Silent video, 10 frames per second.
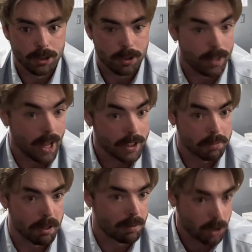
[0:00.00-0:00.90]
So that is
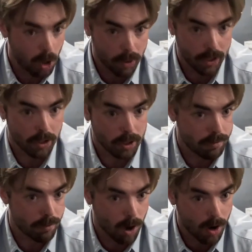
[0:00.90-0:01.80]
pretty much all we can do
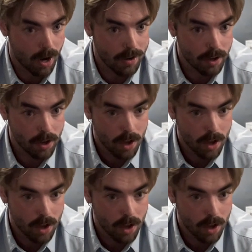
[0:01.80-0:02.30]
from our end.